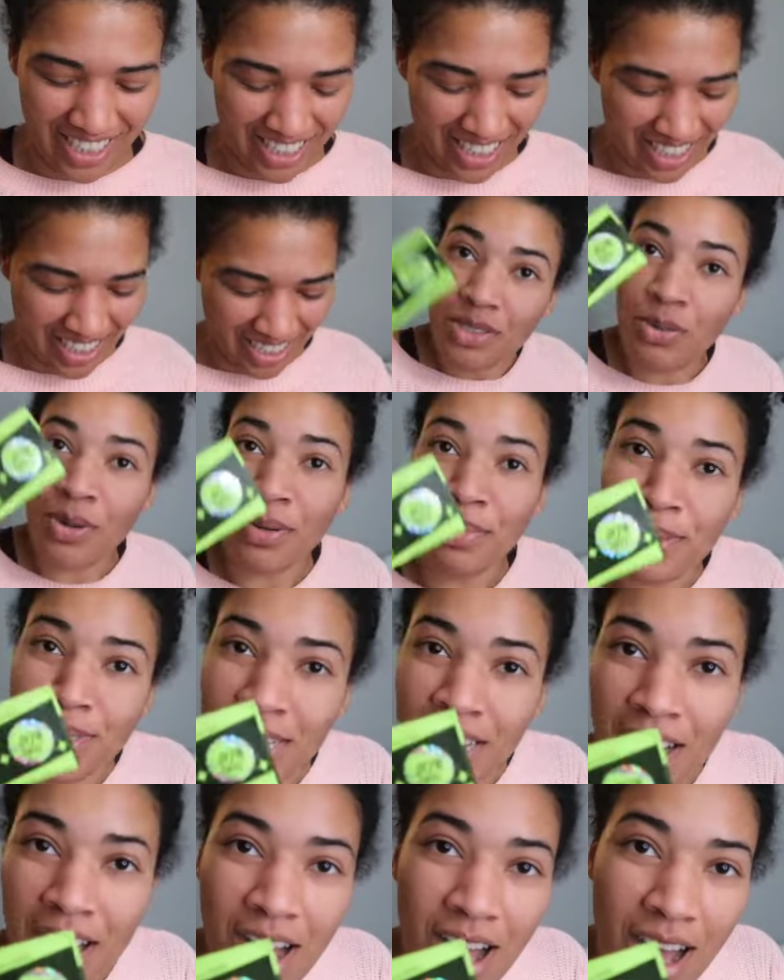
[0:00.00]
it. 20%
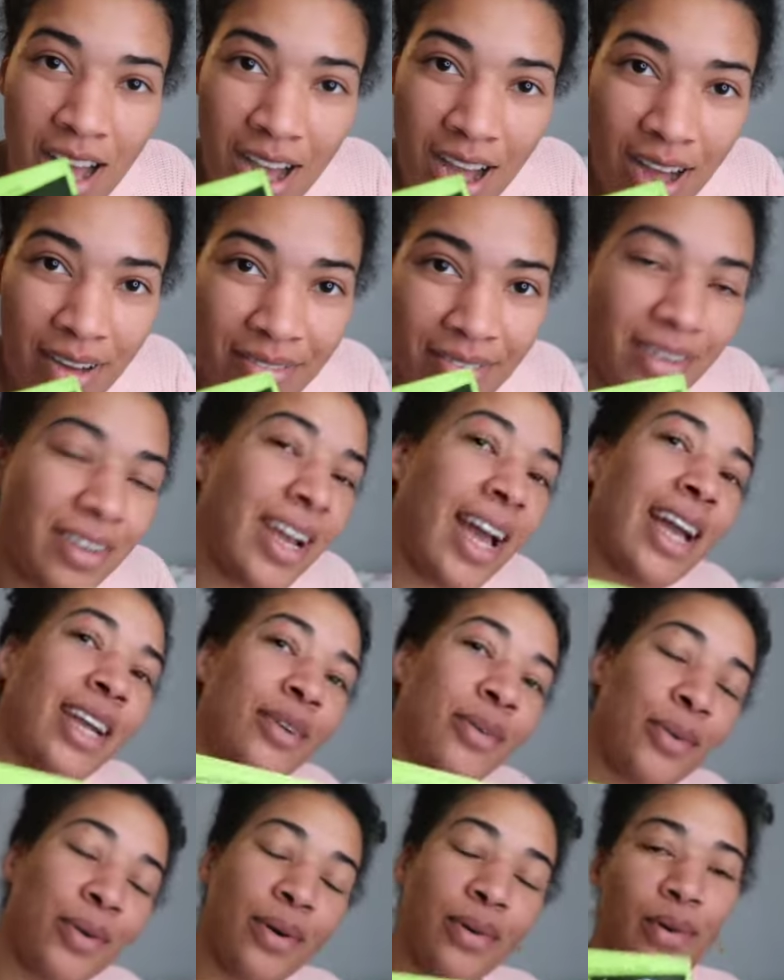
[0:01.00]
off. Okay,
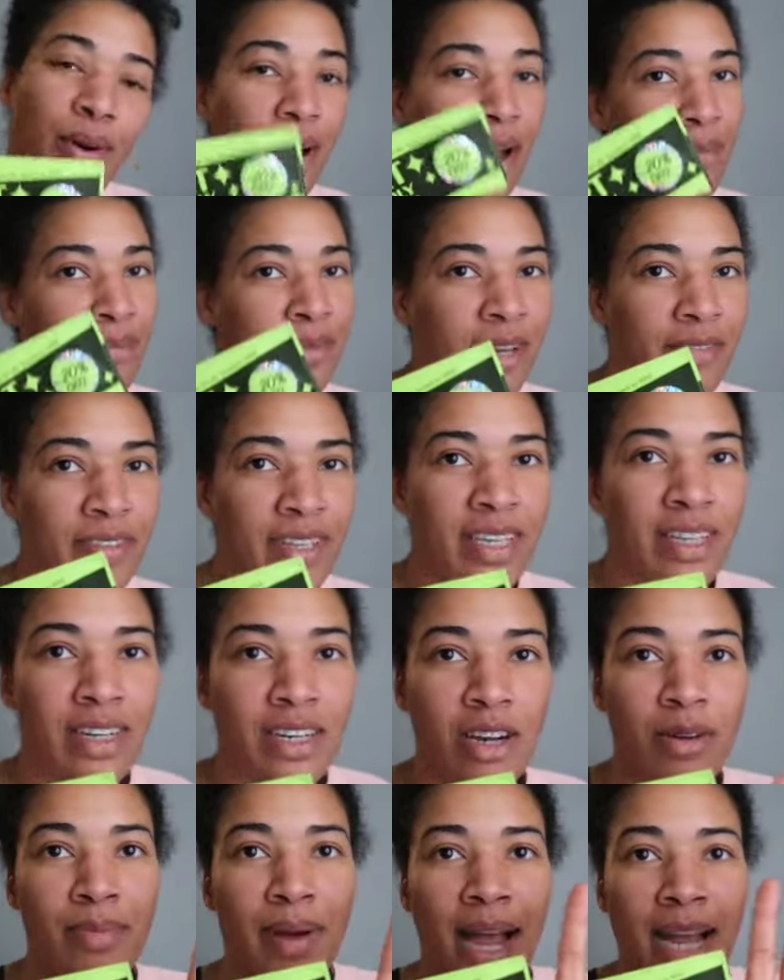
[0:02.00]
cool. Well, I'm definitely gonna
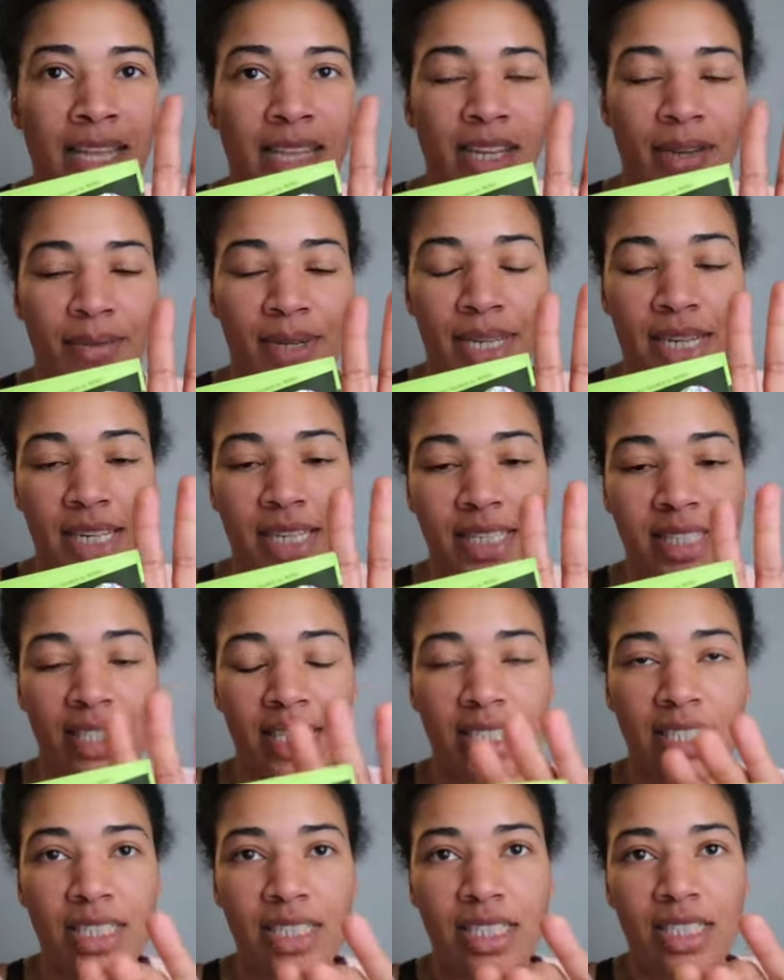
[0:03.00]
go back there because
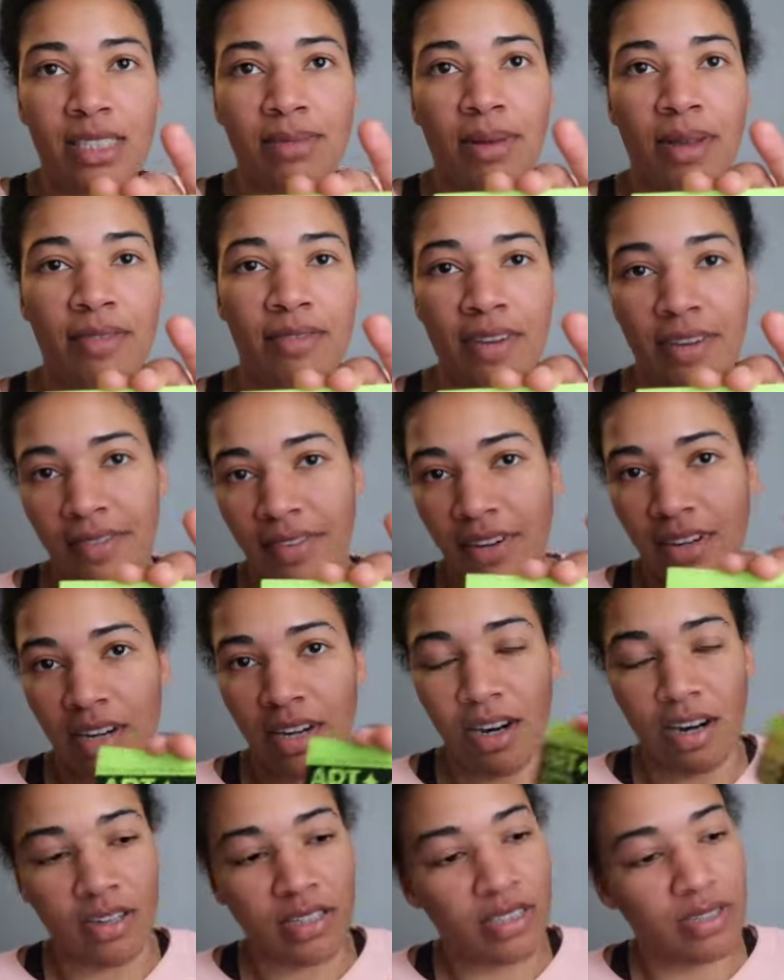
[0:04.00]
this is my favorite
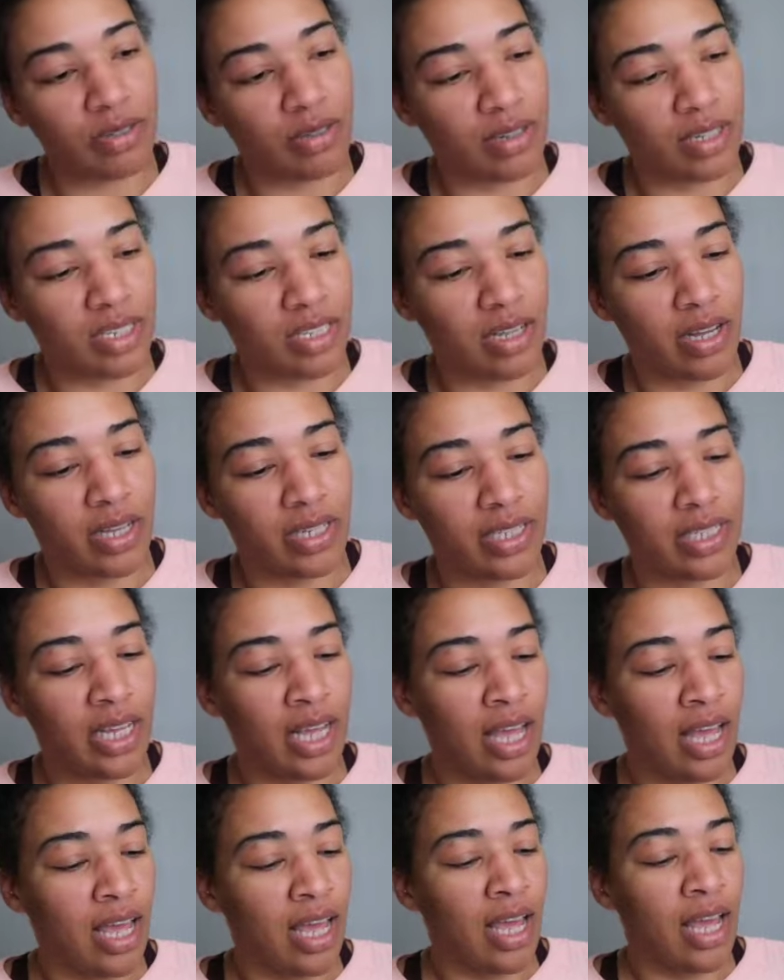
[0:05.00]
art store. It's called
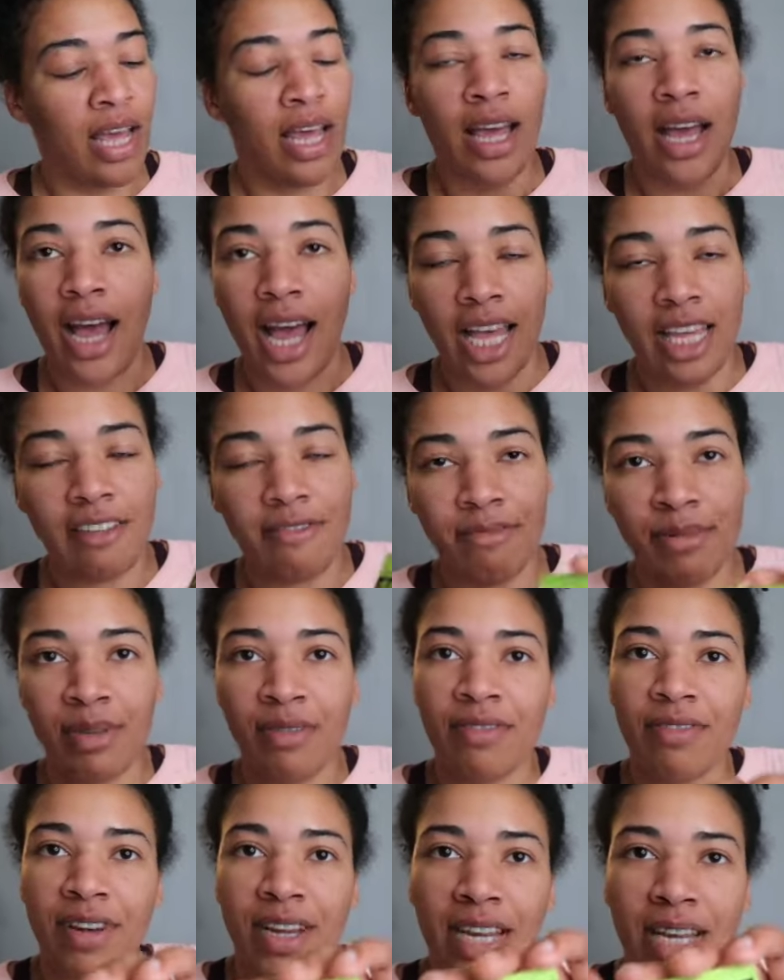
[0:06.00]
I've
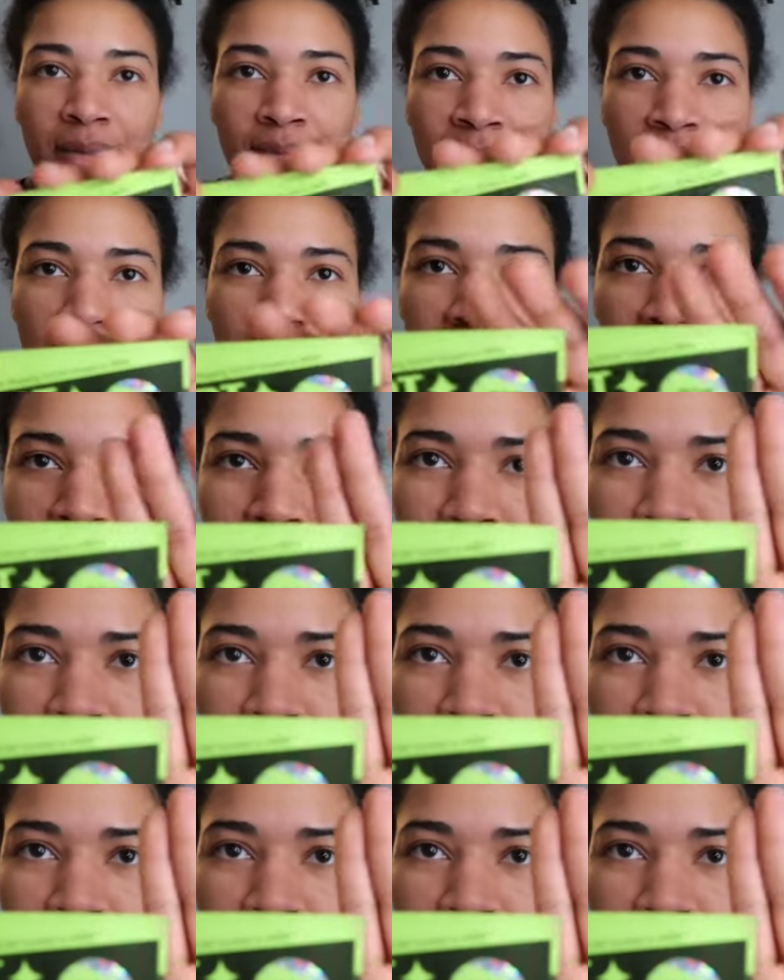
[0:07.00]
Been Framed. Hey, look,